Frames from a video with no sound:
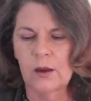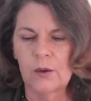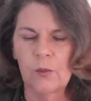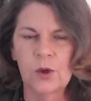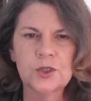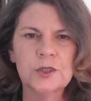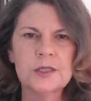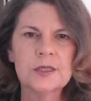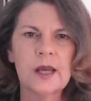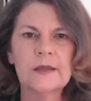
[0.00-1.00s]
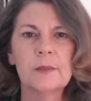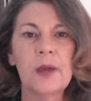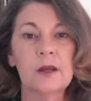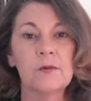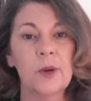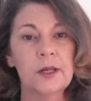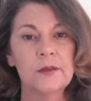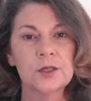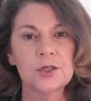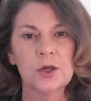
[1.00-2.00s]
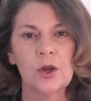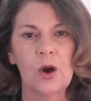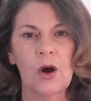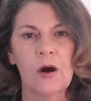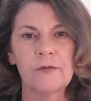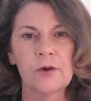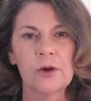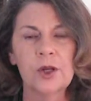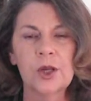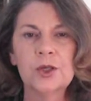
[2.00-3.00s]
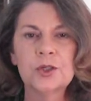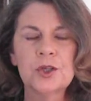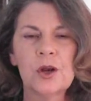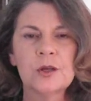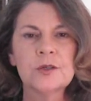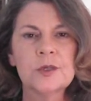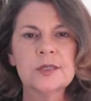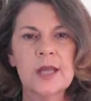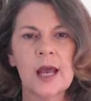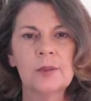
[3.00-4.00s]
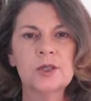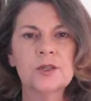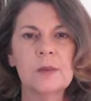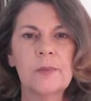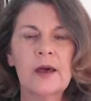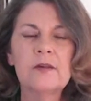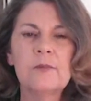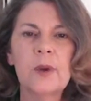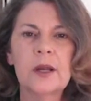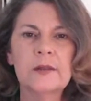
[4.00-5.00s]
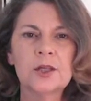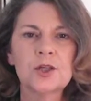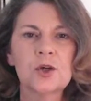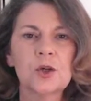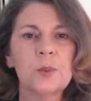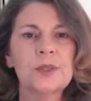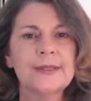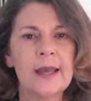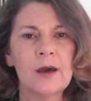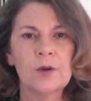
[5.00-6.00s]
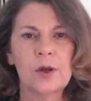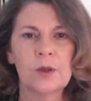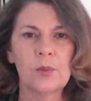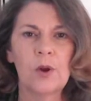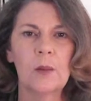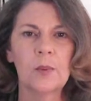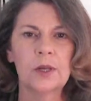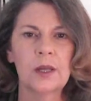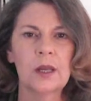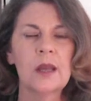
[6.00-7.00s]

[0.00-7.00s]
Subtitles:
Once you decide the amount of money that you're going to offer, you should also establish the amount of money that you're going to put down on the property.